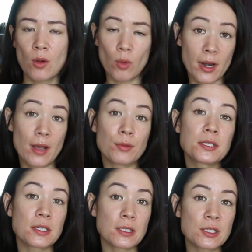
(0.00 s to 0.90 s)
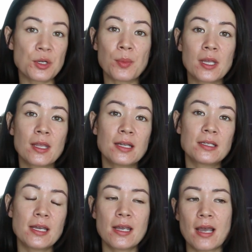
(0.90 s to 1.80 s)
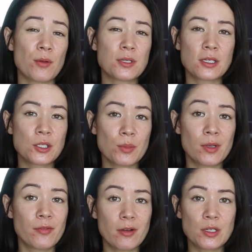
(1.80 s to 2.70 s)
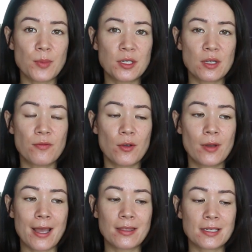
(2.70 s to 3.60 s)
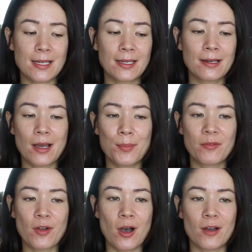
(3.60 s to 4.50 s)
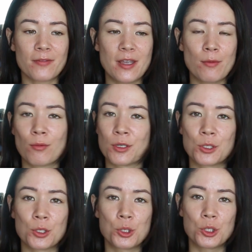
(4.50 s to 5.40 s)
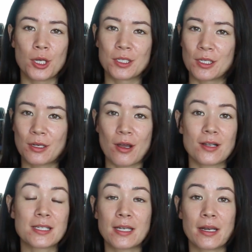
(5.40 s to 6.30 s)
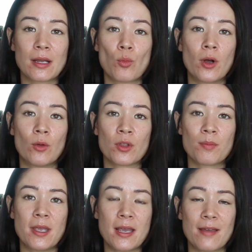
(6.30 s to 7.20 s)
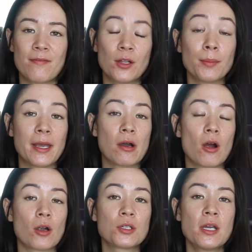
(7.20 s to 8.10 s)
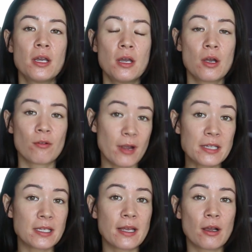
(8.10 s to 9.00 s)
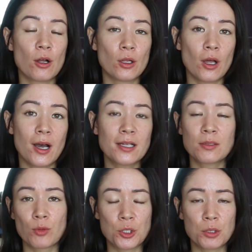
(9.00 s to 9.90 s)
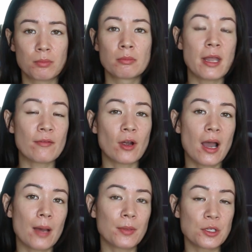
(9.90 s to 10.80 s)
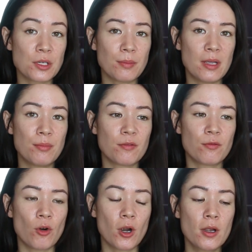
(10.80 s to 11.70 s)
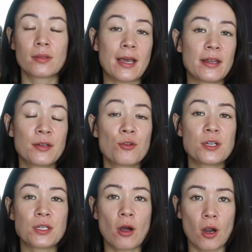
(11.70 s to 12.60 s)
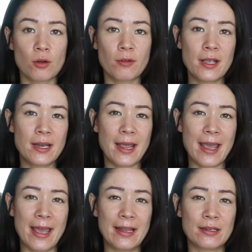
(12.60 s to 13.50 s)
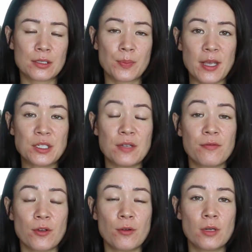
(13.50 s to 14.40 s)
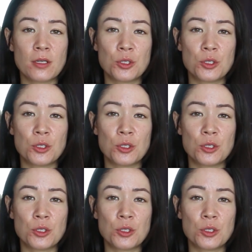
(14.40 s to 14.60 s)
what I was consuming that day. I was consuming very spicy food, and the second cup of coffee was just not sitting well with me. I felt my heart racing a lot, which never happened to me before. That increased heart rate and spicy food